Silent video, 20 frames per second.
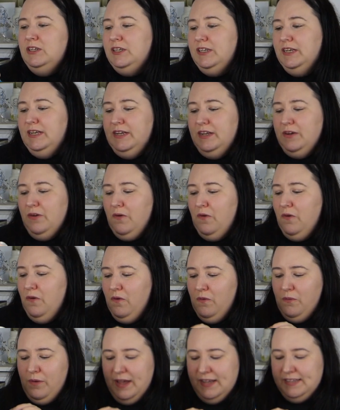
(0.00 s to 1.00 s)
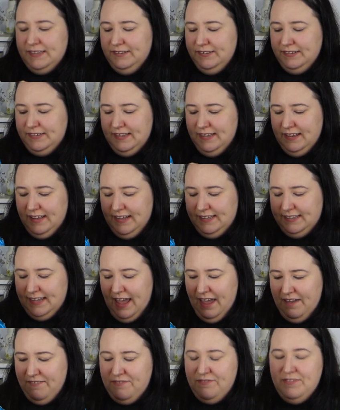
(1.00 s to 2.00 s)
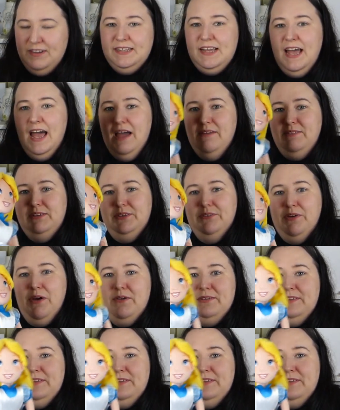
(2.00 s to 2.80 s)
She always looks at this every time she